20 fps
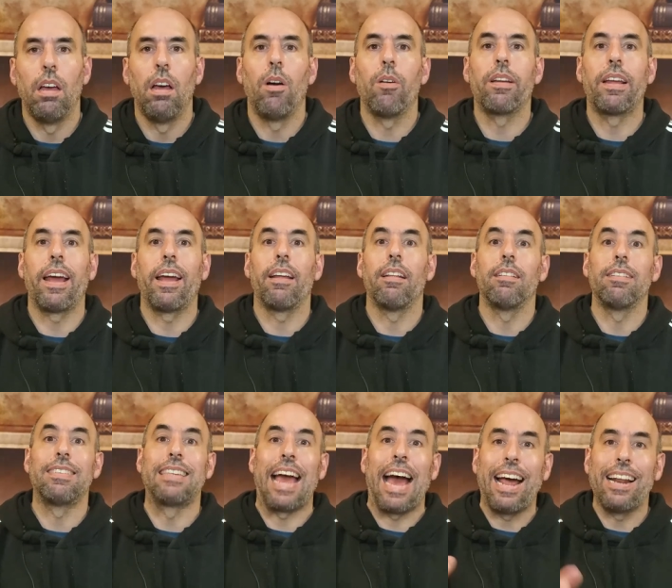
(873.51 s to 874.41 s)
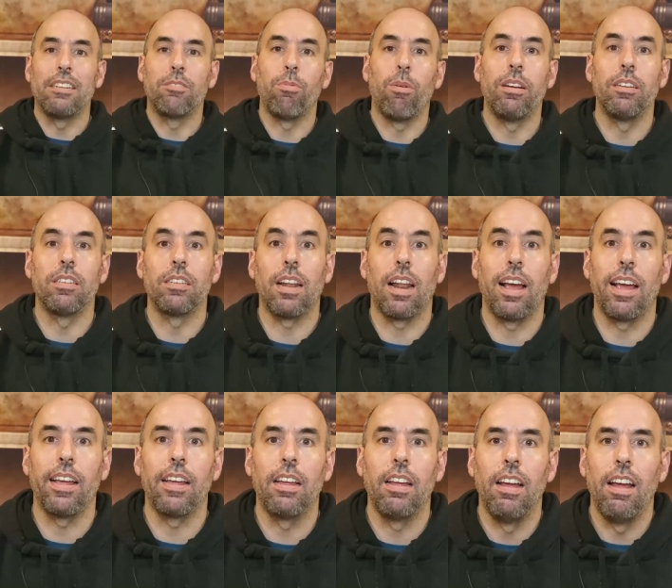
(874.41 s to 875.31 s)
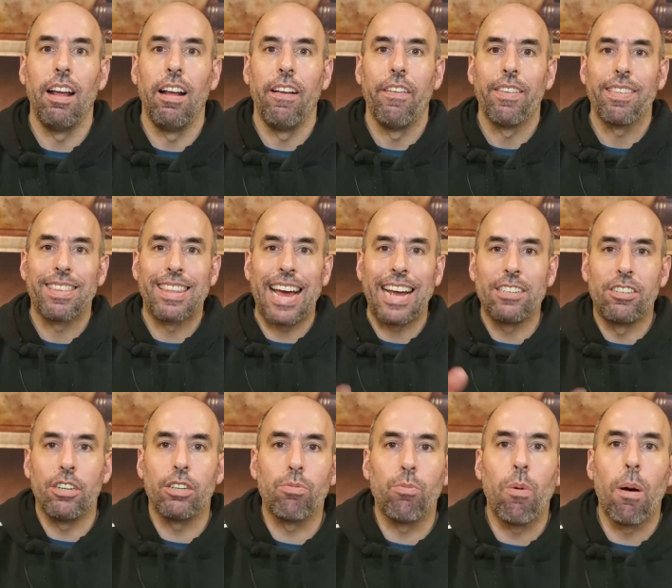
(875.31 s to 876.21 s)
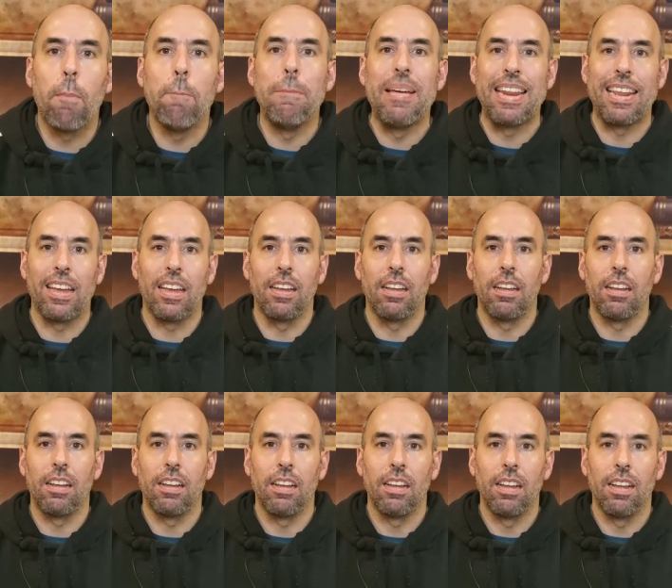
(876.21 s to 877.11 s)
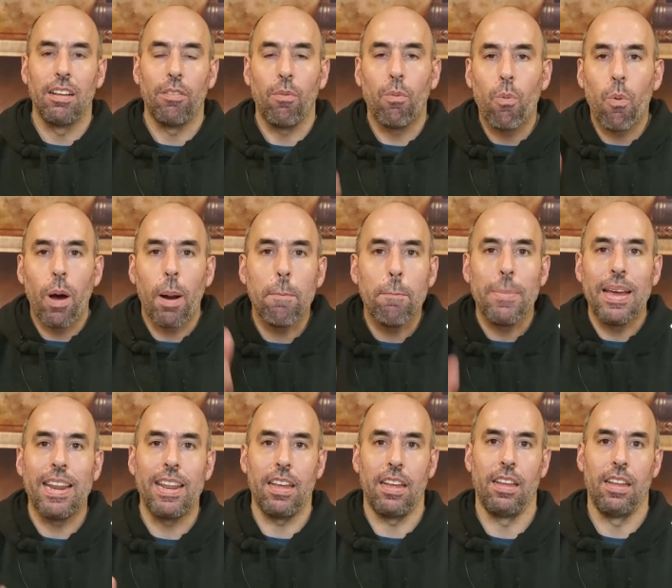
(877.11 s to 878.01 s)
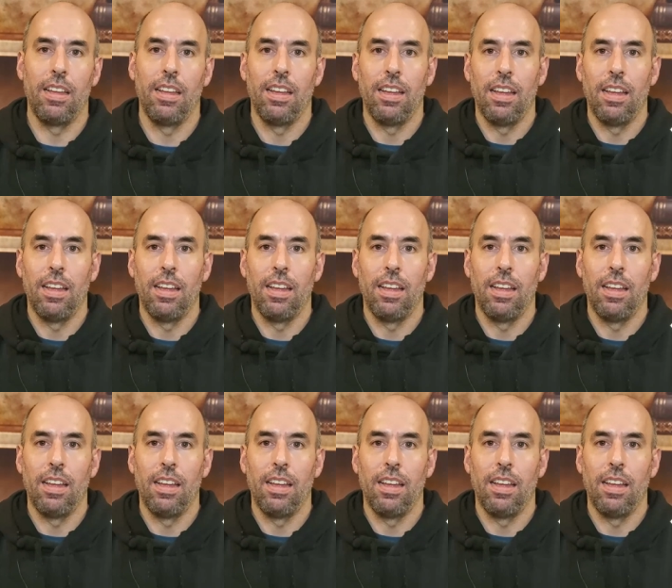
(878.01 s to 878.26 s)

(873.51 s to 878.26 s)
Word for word: Okay, that is what it's like. That's just one minute. One minute.